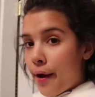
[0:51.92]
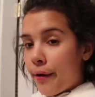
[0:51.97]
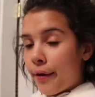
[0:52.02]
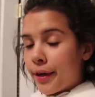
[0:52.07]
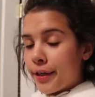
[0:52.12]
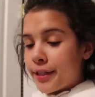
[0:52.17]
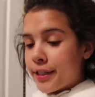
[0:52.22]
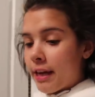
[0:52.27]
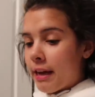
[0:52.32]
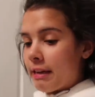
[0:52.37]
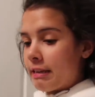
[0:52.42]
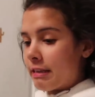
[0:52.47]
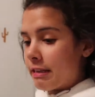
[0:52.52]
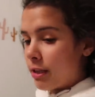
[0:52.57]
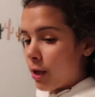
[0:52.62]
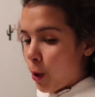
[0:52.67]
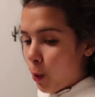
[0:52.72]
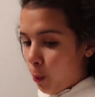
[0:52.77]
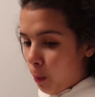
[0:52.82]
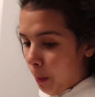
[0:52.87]
All right, you guys,
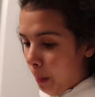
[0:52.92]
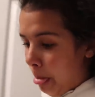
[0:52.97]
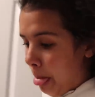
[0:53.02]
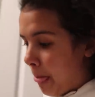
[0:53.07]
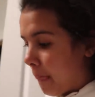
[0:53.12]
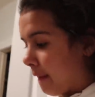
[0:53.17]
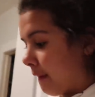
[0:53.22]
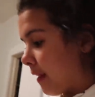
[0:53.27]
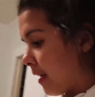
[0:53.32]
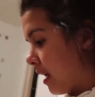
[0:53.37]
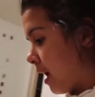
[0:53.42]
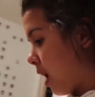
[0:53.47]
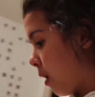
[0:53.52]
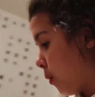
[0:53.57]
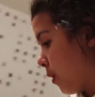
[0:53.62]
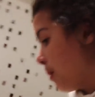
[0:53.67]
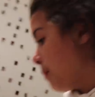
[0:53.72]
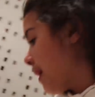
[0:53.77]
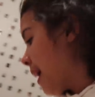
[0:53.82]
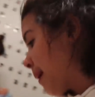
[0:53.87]
so
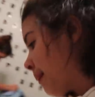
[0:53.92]
got one